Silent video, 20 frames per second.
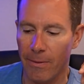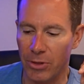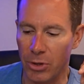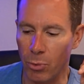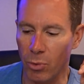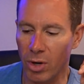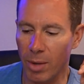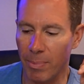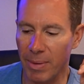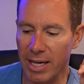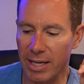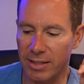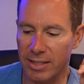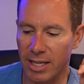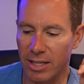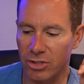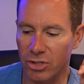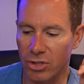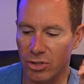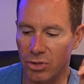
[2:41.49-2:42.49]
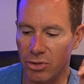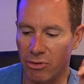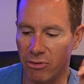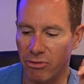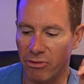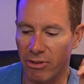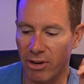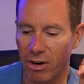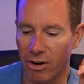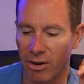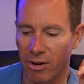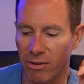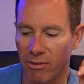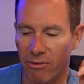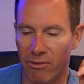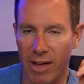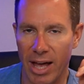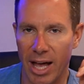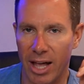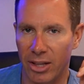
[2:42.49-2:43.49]
You want to pay attention to fair
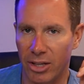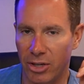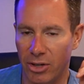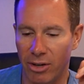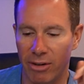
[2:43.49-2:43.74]
value.